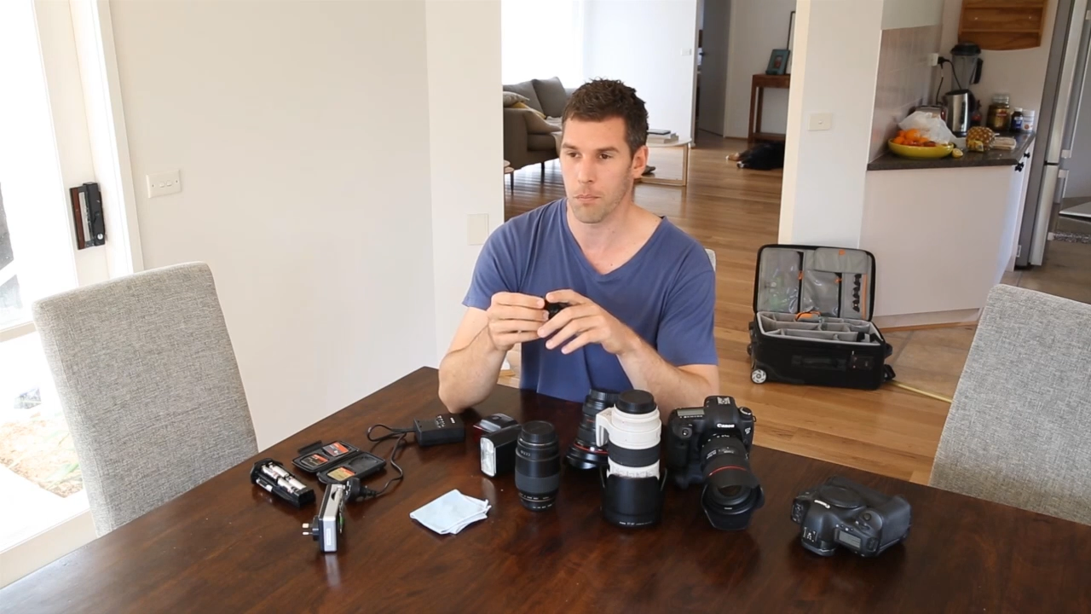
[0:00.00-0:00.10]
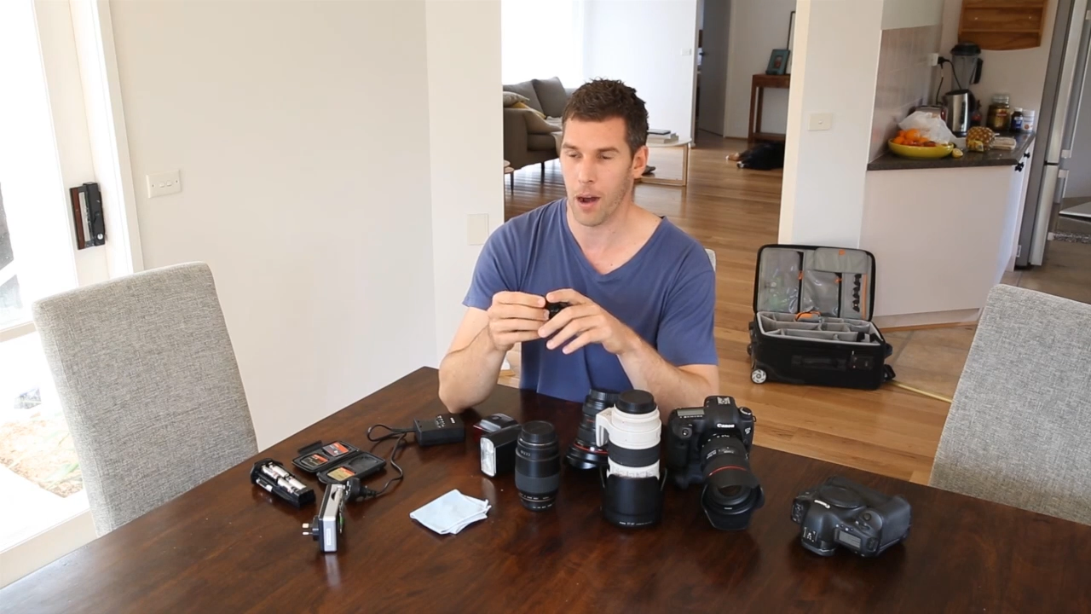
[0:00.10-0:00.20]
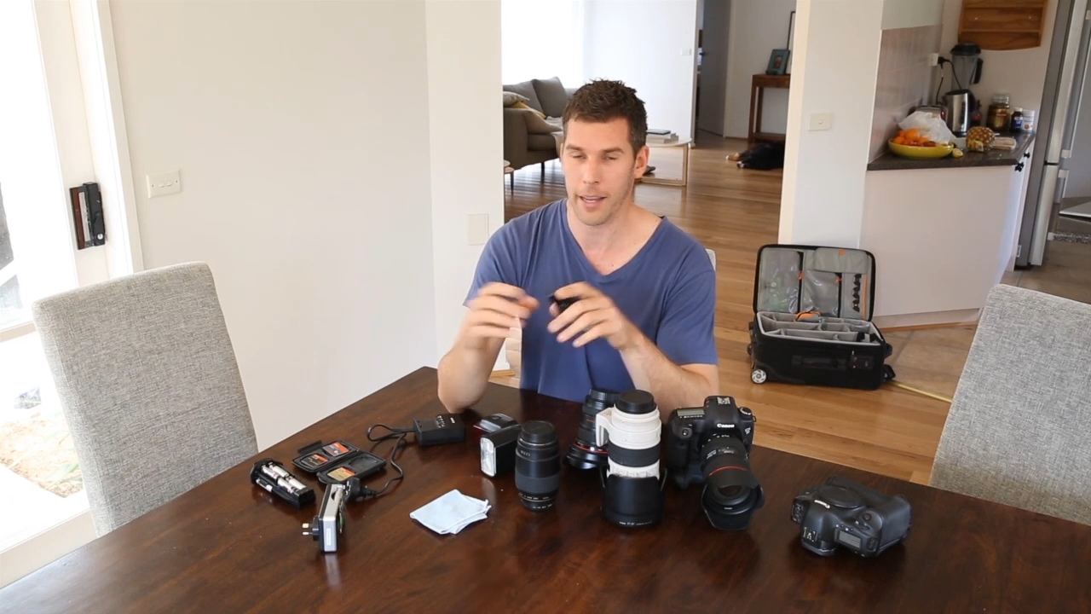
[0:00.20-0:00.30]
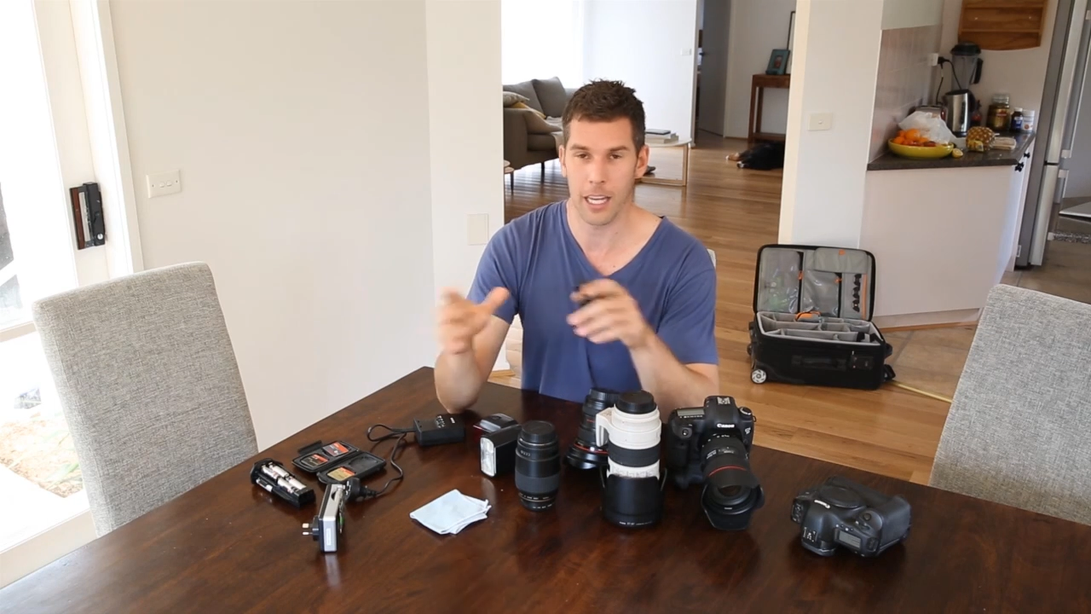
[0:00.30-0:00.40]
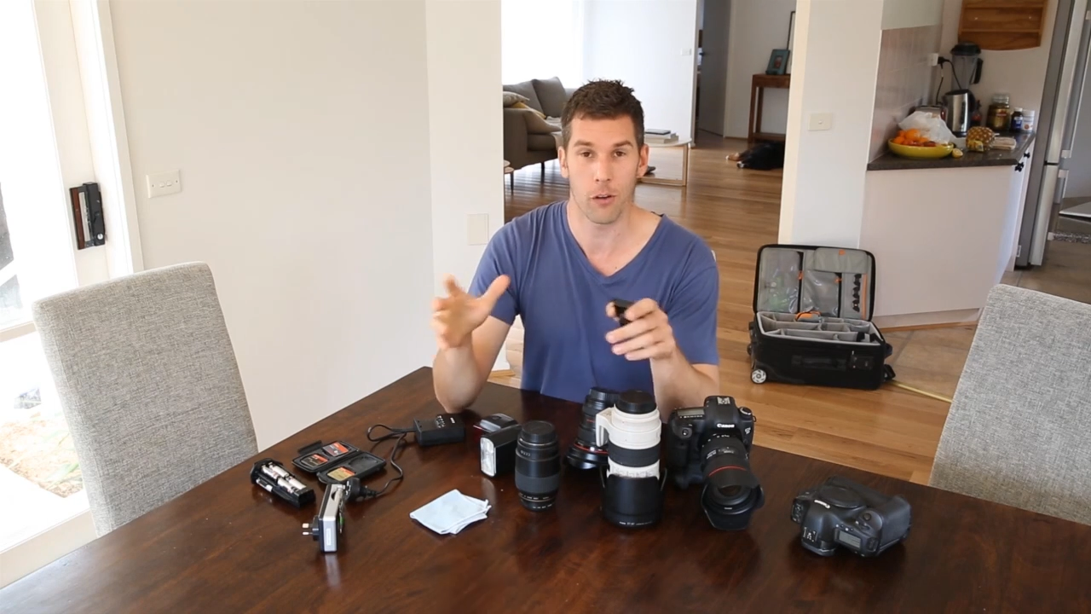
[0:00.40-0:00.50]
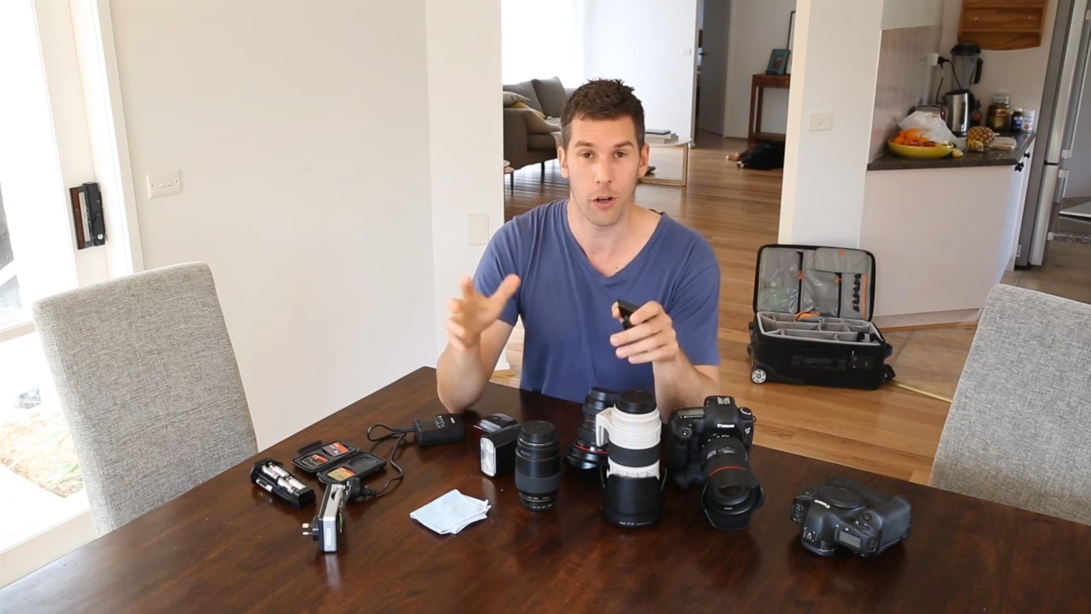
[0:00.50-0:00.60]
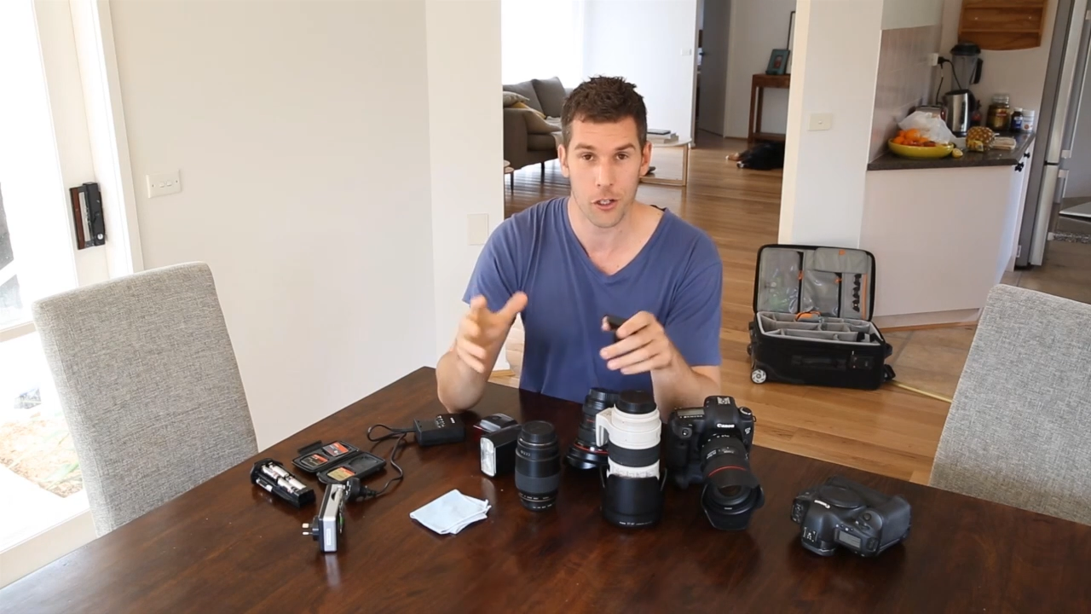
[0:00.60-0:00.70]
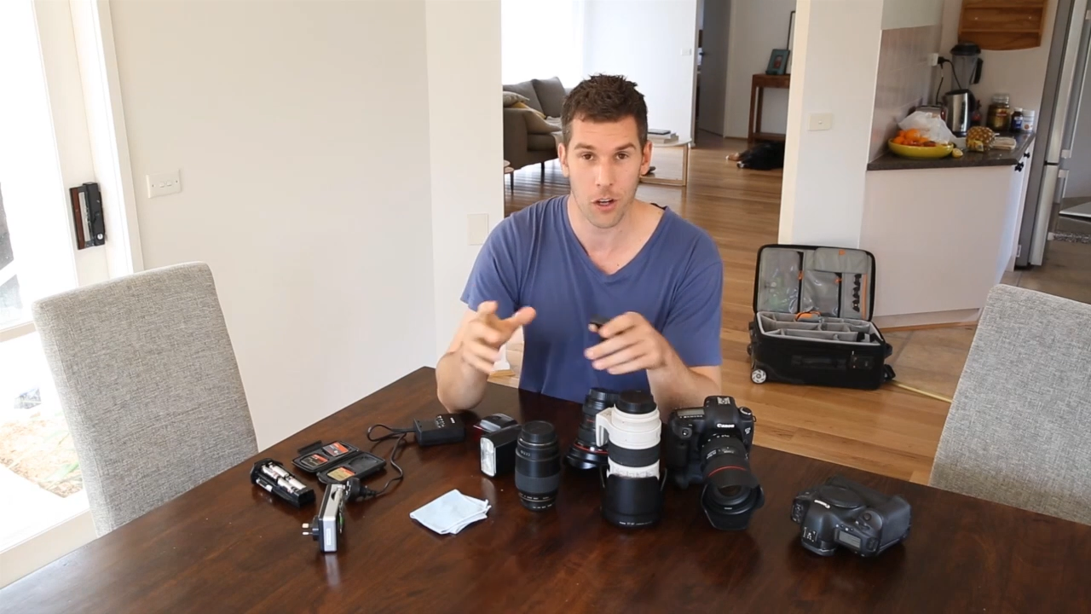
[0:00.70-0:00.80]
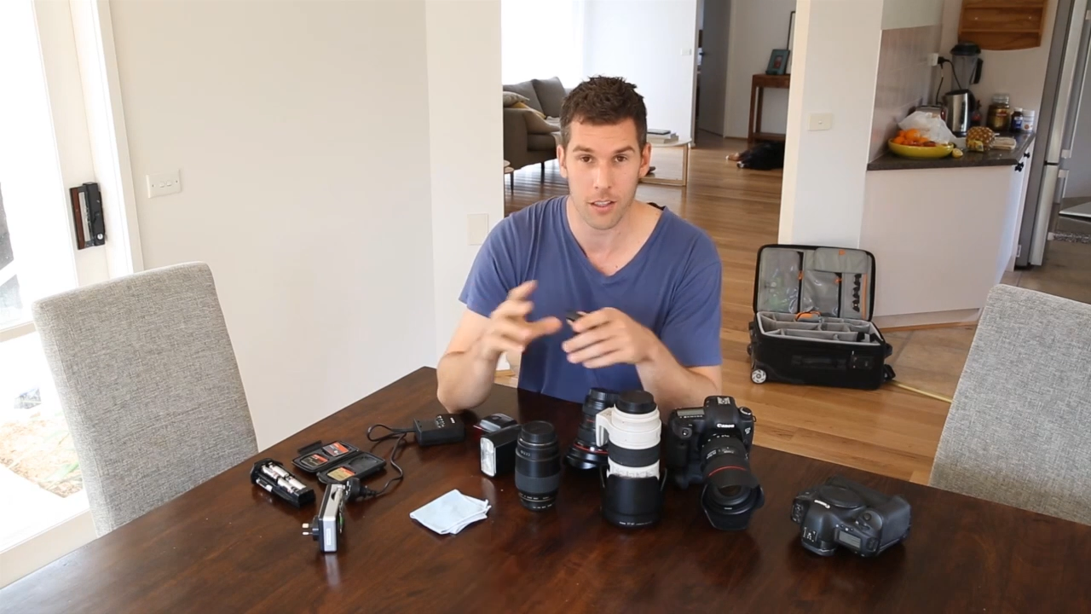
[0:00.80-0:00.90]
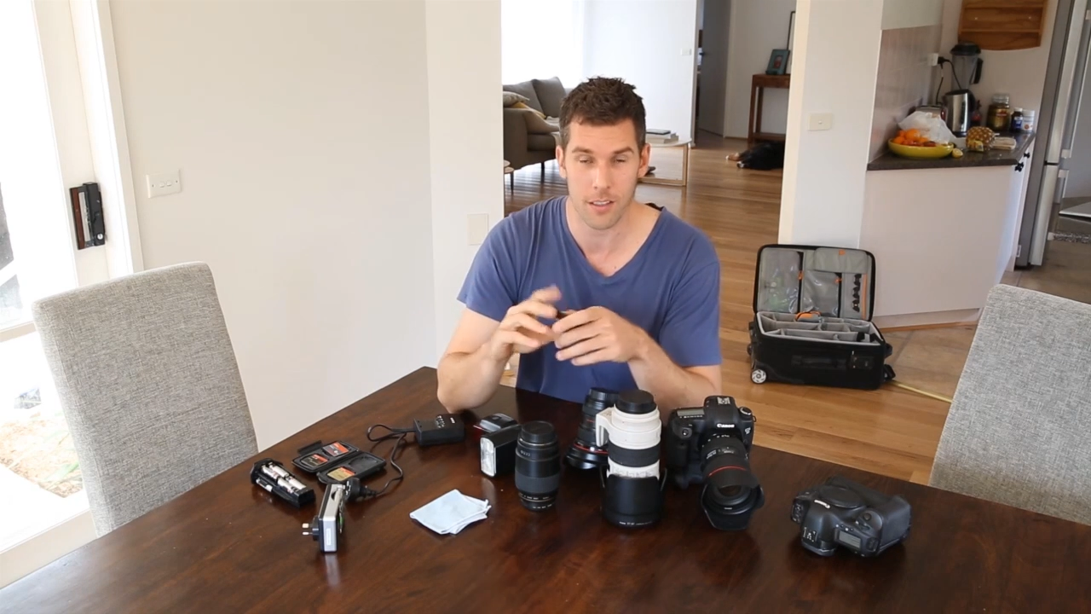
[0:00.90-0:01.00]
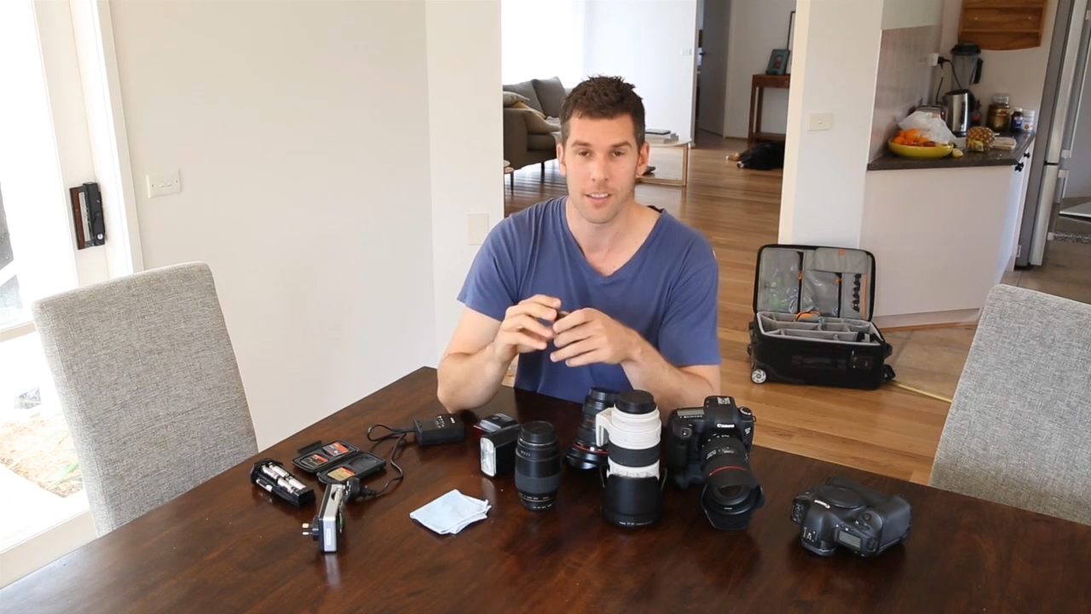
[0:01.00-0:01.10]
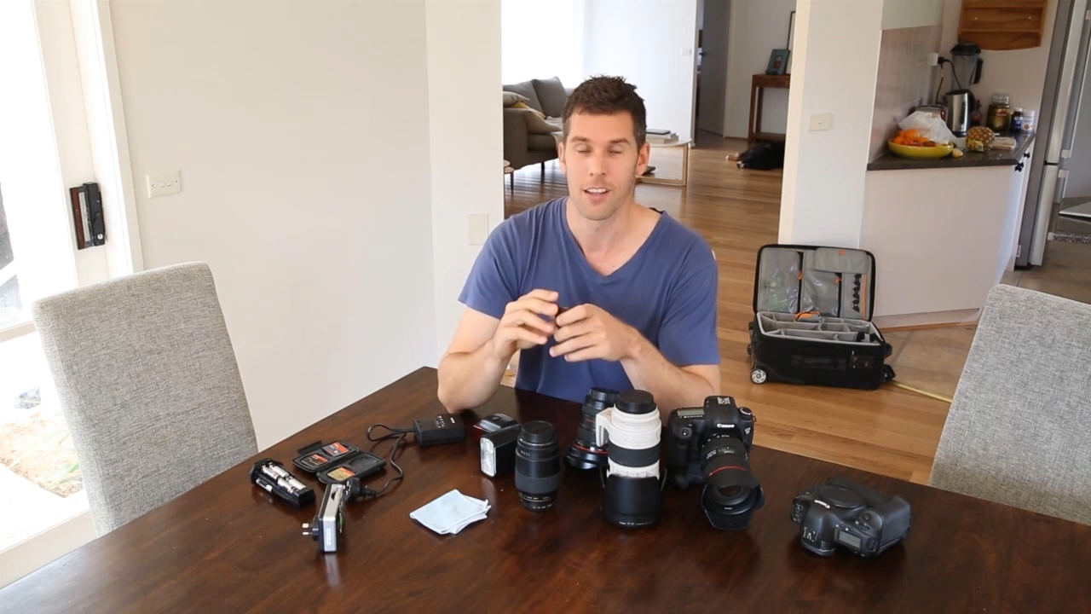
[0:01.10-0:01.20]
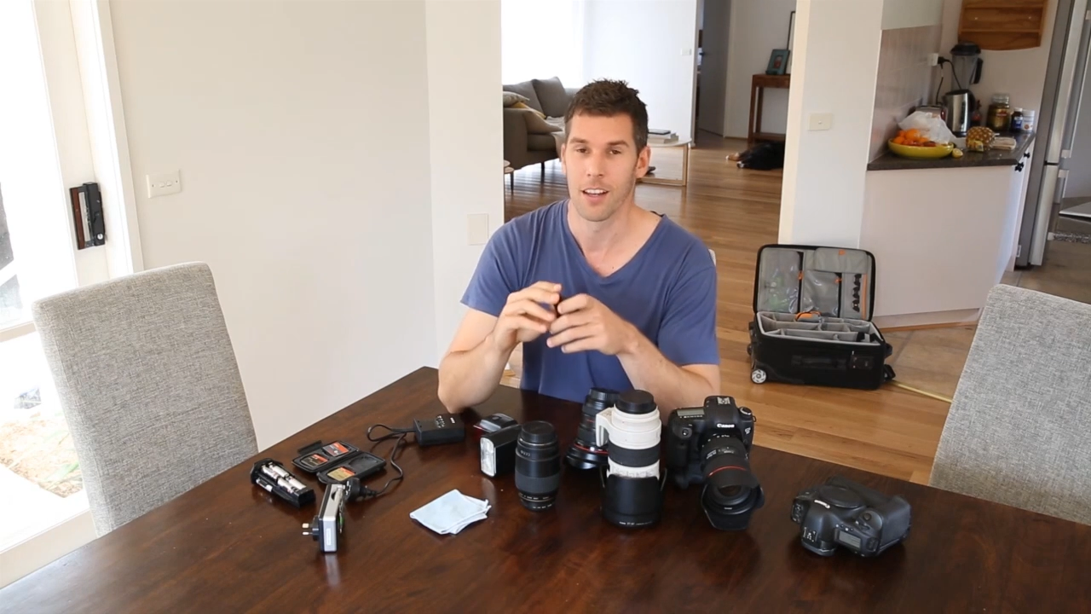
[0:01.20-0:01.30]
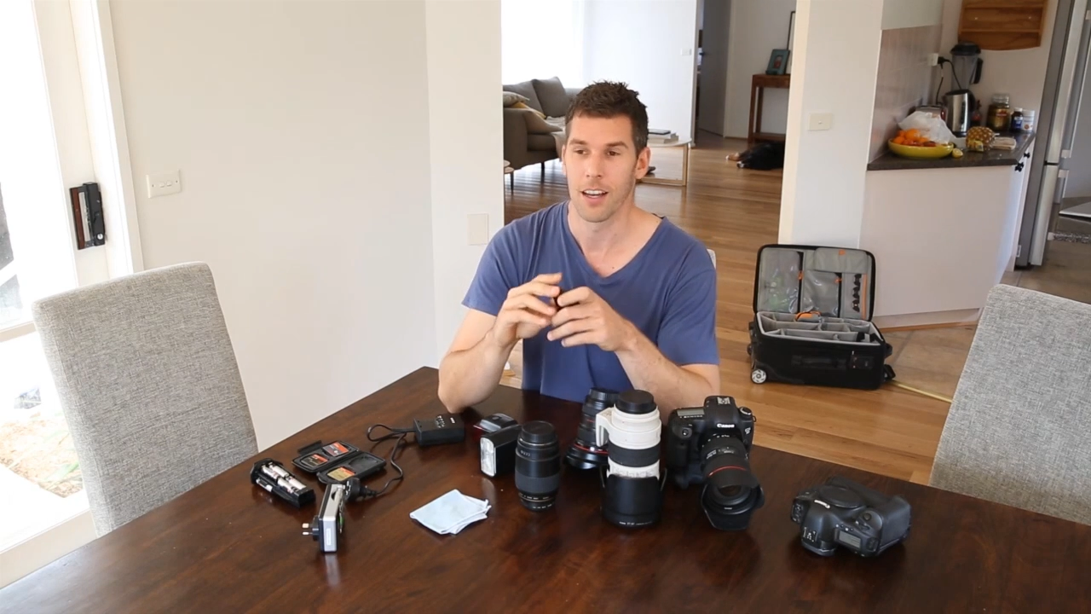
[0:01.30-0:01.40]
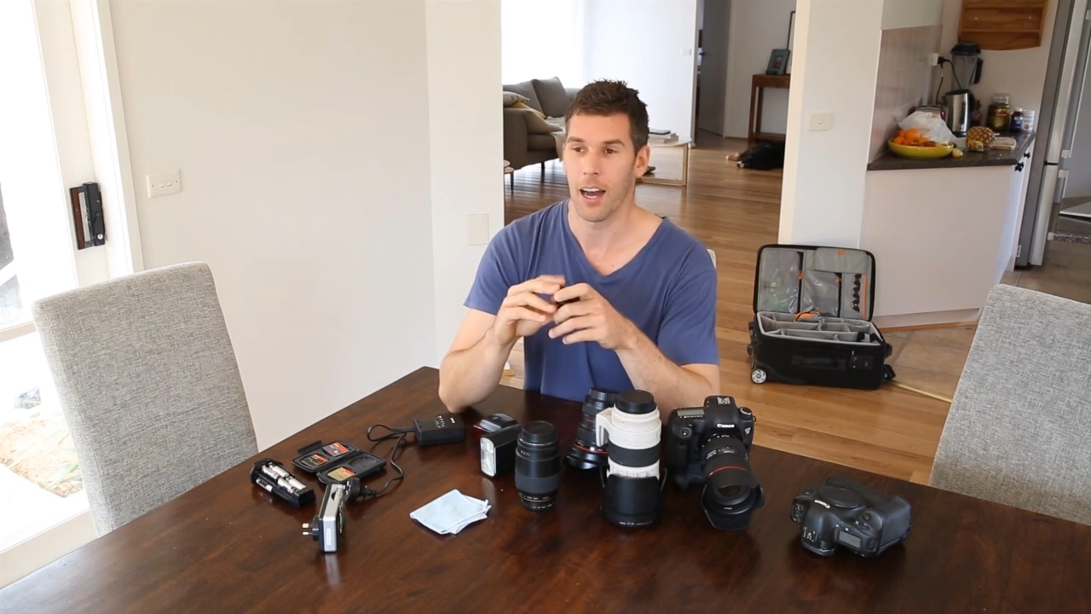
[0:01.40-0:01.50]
my hero shots,